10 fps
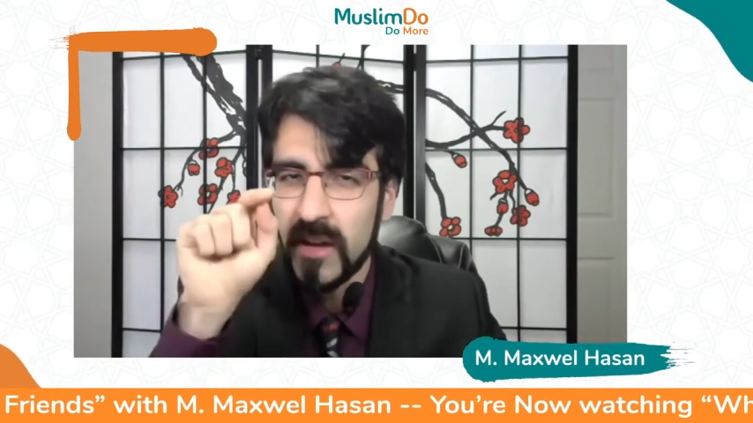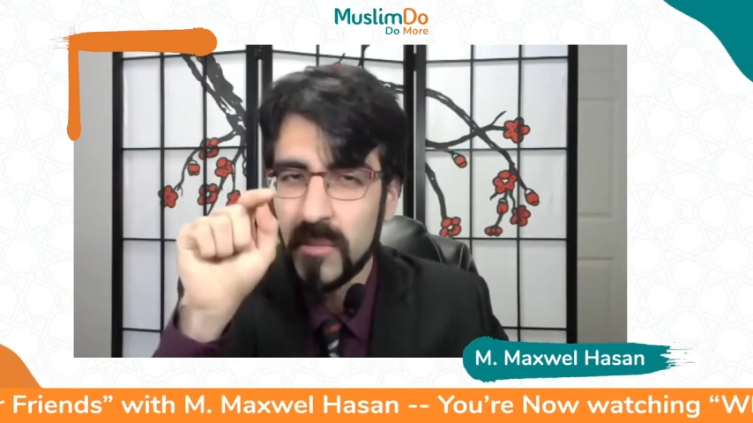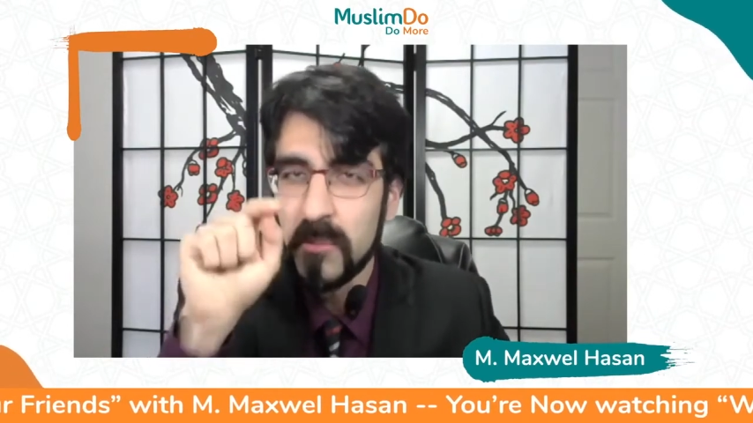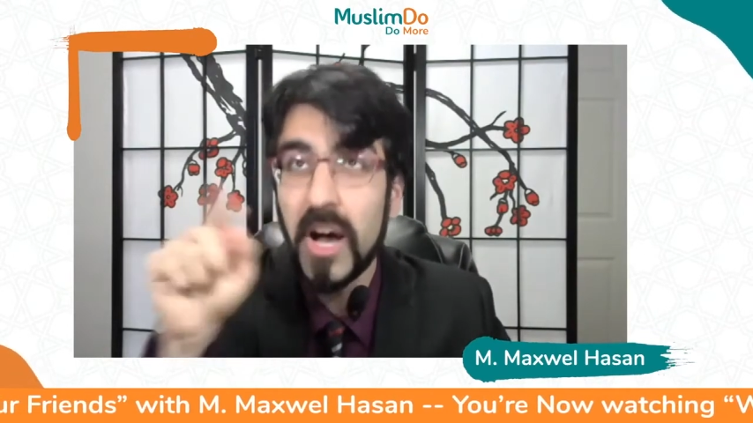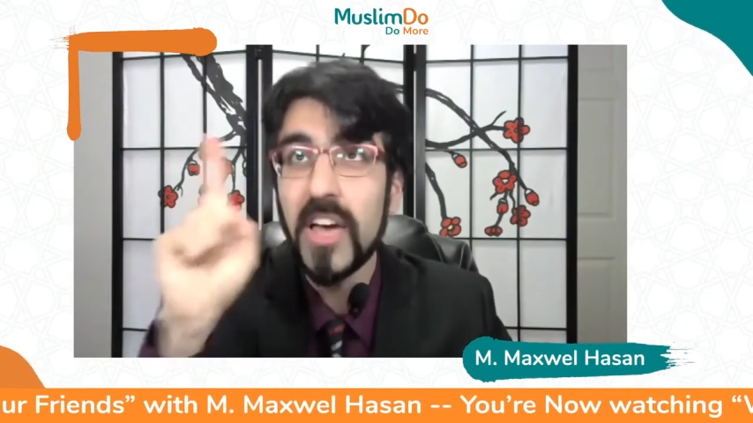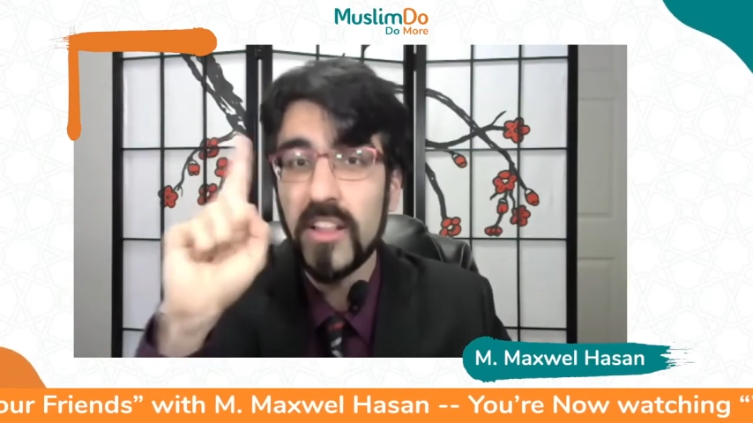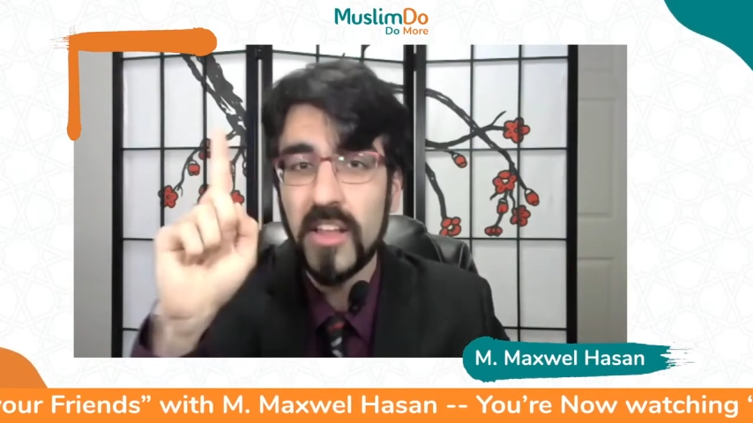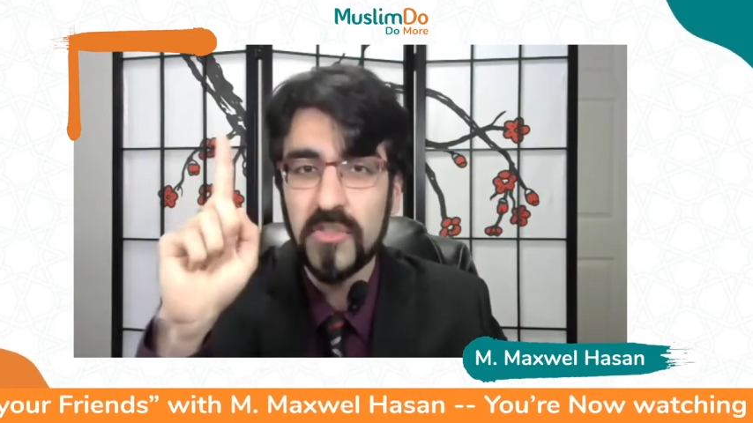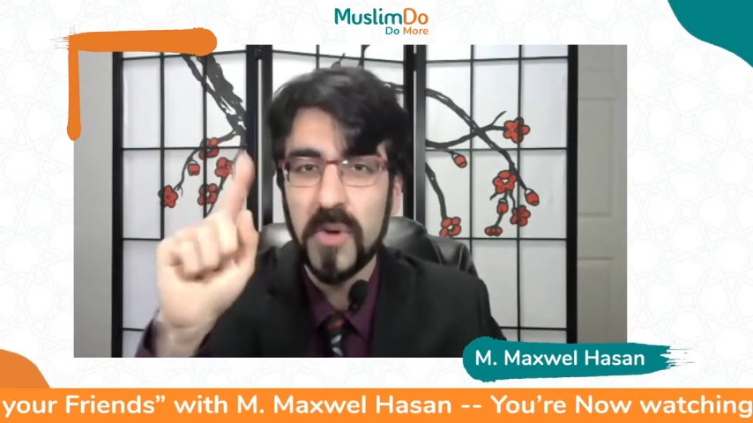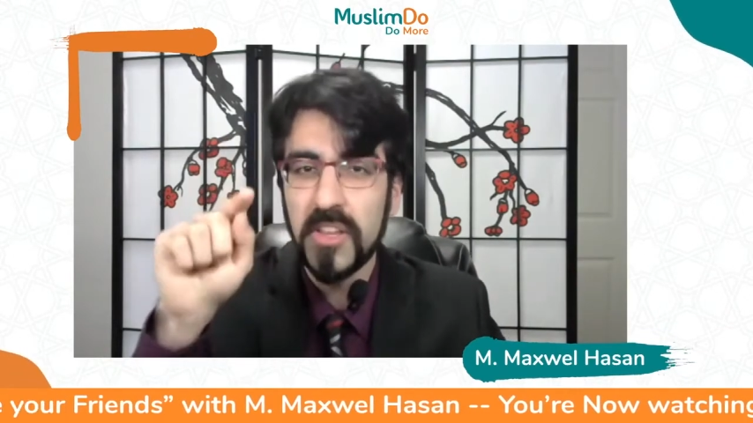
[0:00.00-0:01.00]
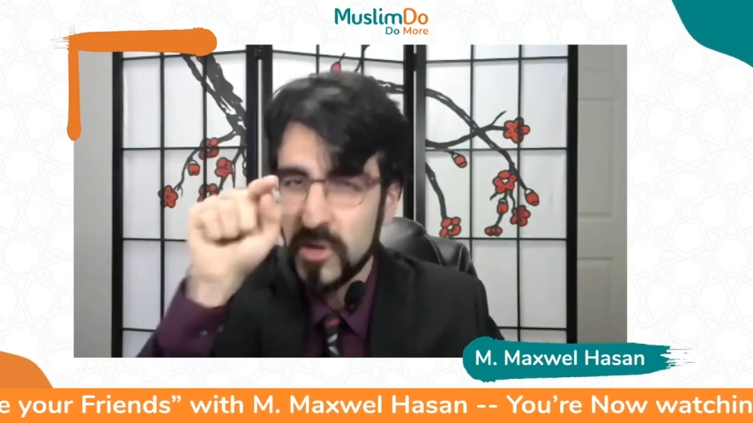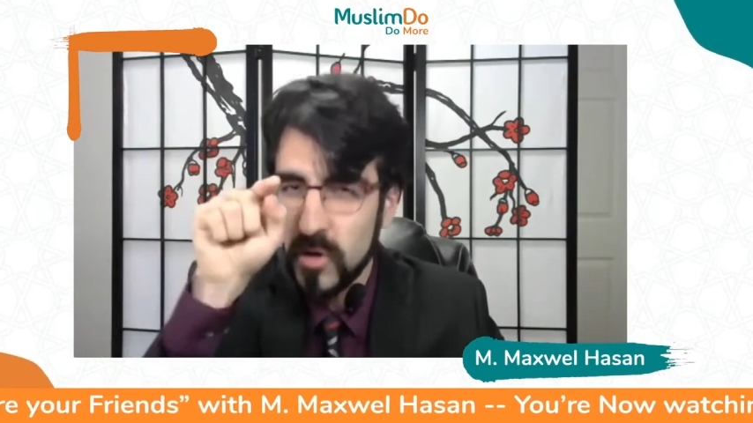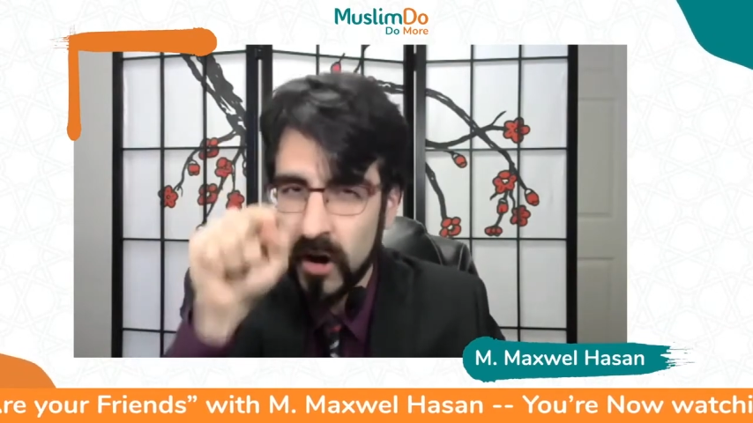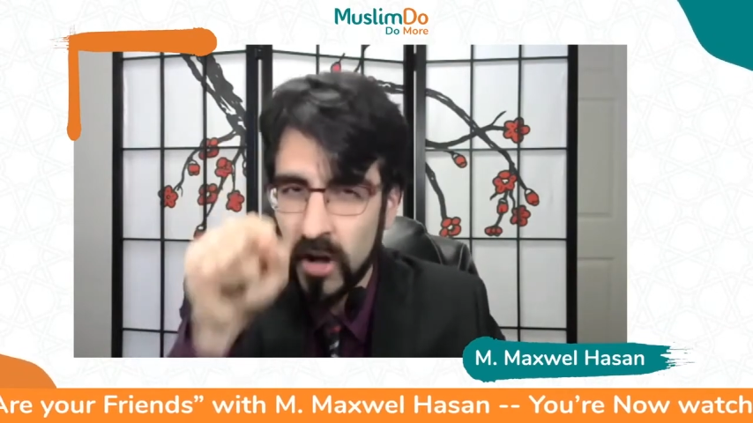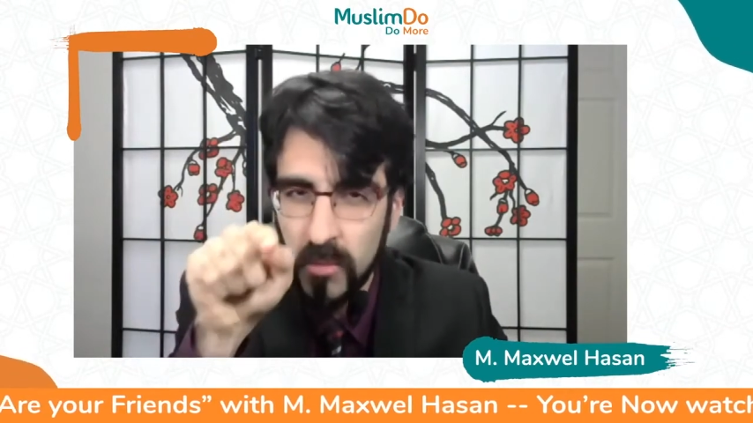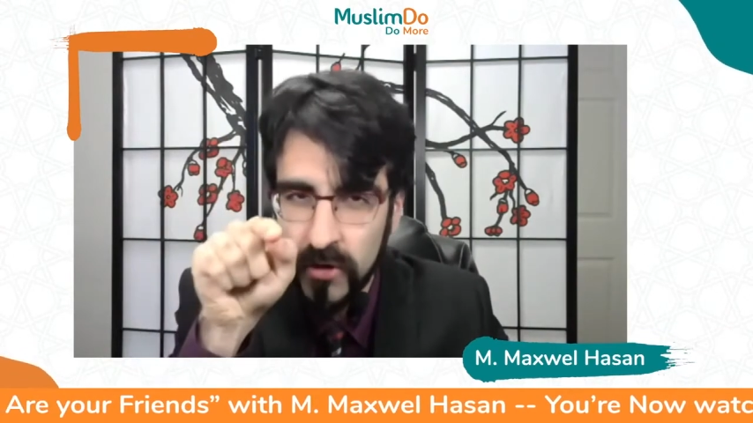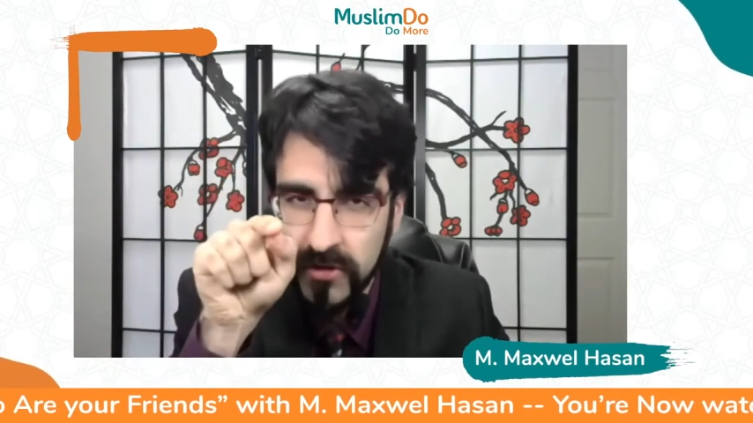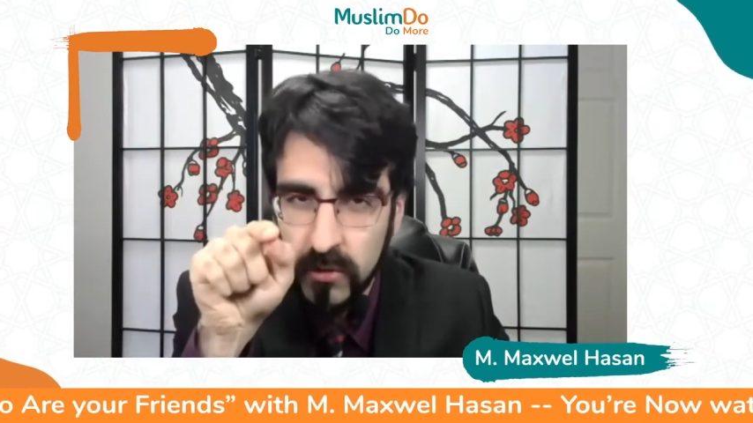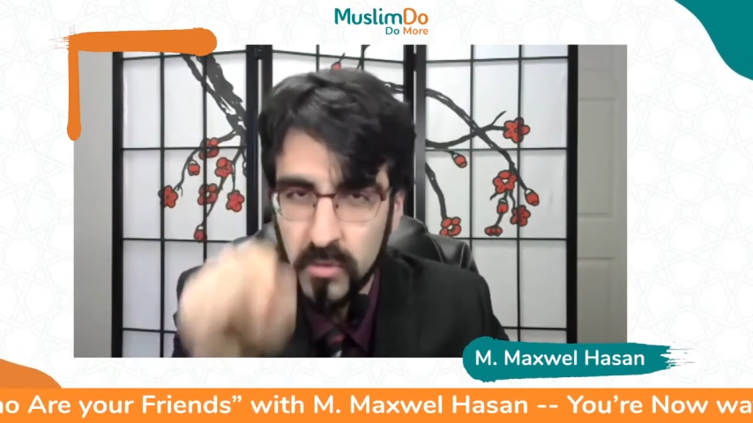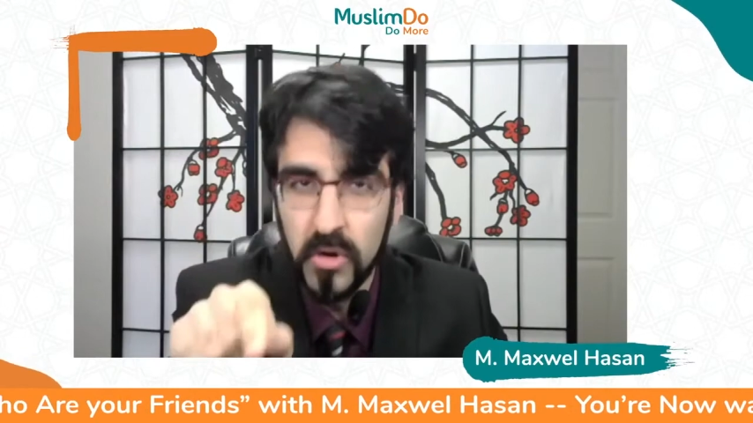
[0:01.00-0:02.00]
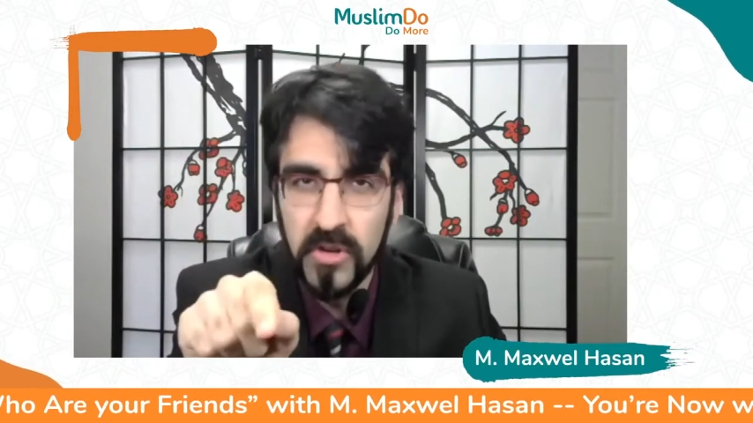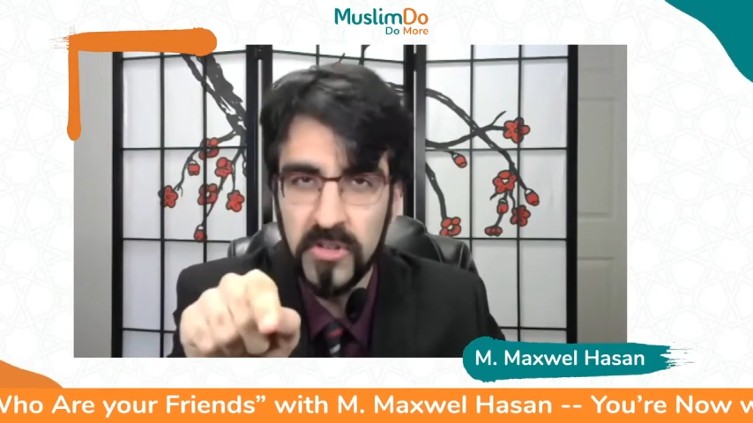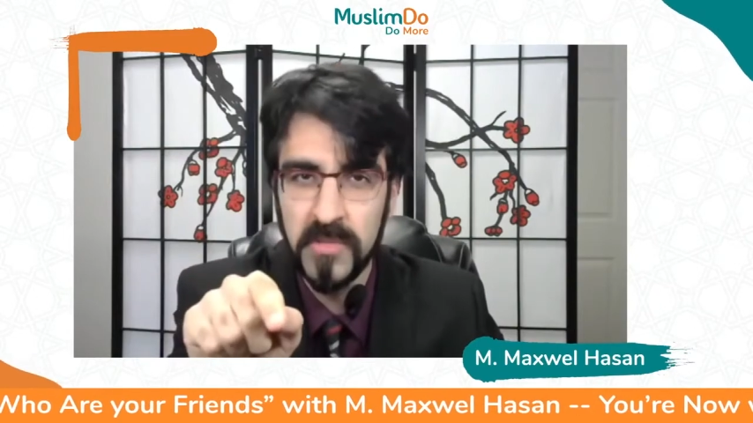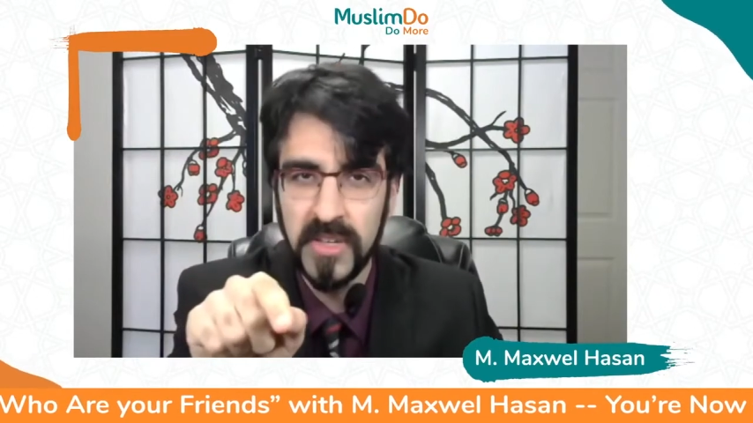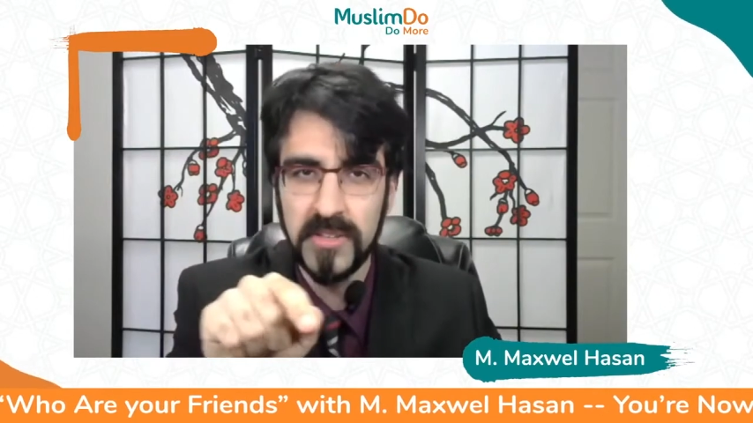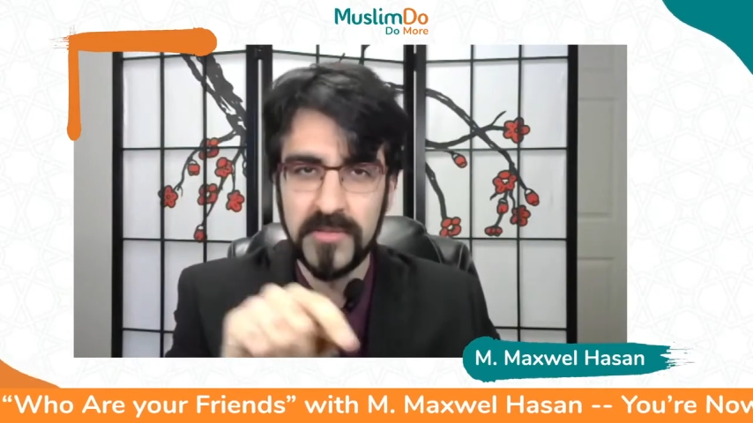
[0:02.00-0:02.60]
by Allah subhanahu wa ta'ala, you almost ruined me.